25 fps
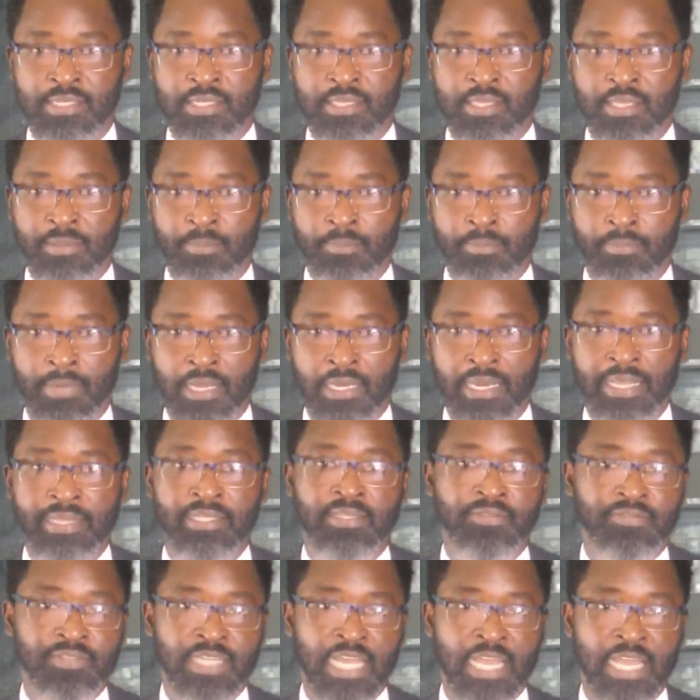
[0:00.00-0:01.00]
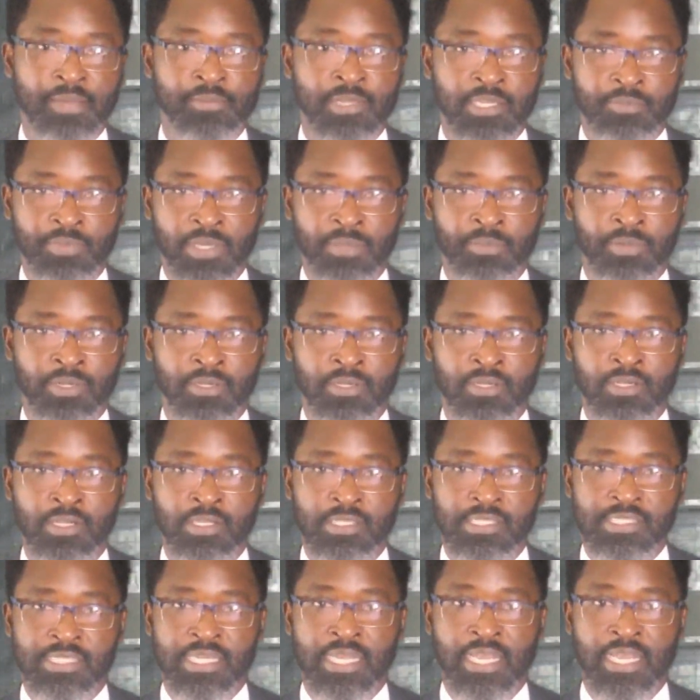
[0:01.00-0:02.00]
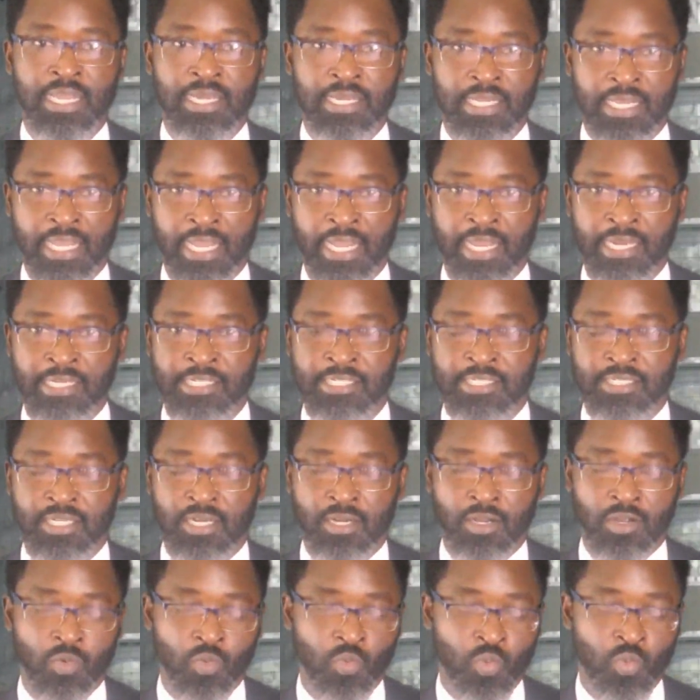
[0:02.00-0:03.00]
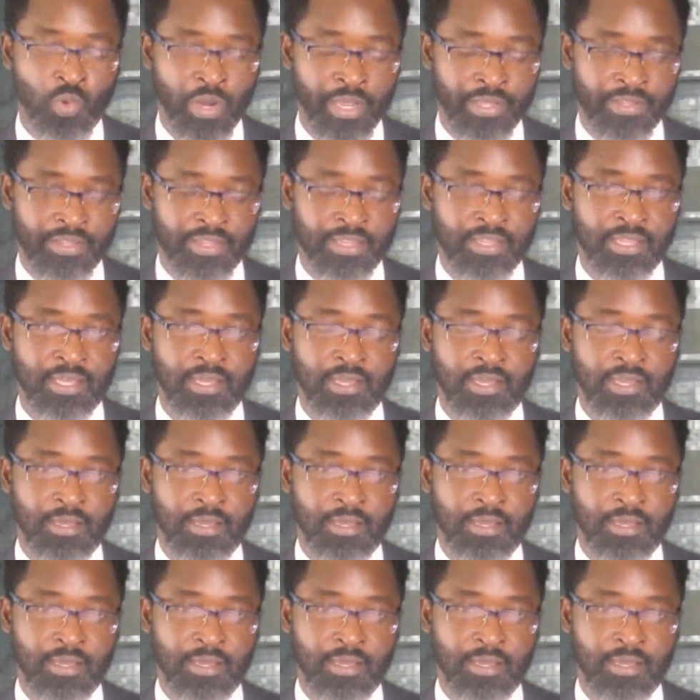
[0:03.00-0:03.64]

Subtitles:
the length of time that people stay engaged with